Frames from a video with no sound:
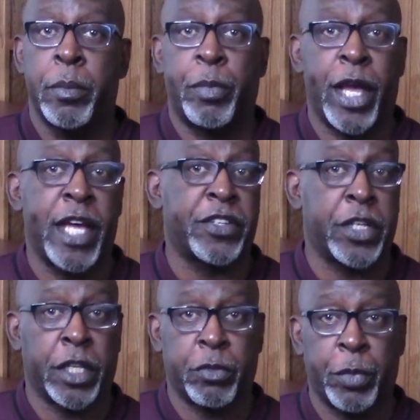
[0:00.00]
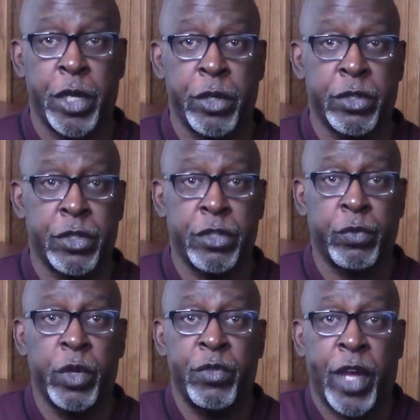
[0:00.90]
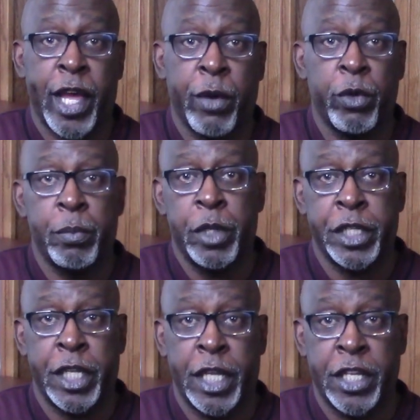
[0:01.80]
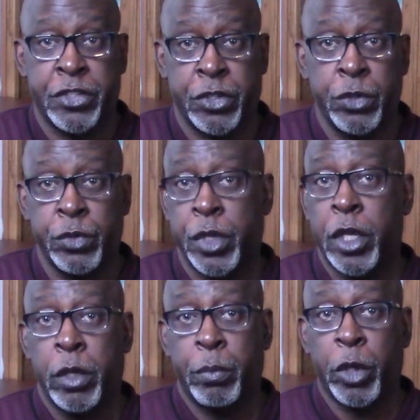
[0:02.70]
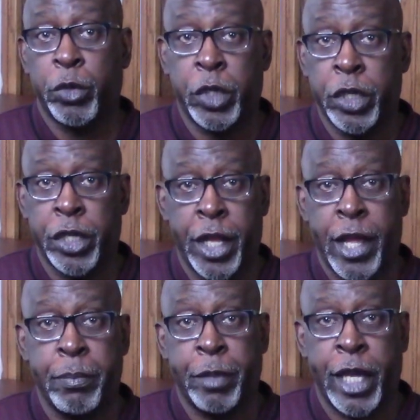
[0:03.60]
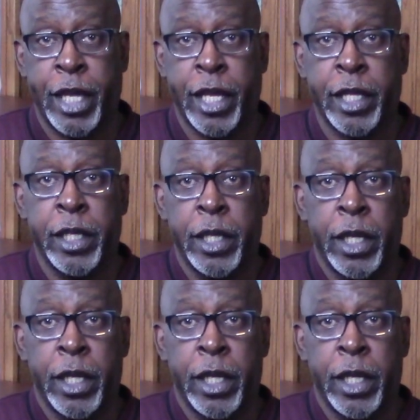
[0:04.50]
past experiences we've had with money issues, both good and bad,